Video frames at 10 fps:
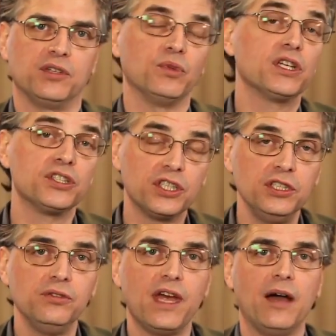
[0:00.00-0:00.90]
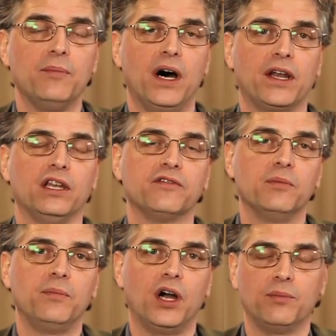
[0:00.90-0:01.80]
We continue that model of
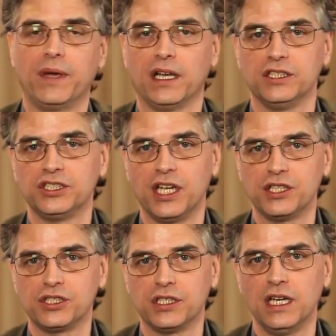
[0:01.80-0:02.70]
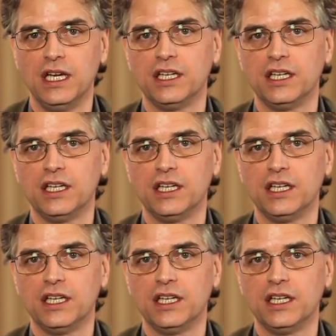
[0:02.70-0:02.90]
compartmentalization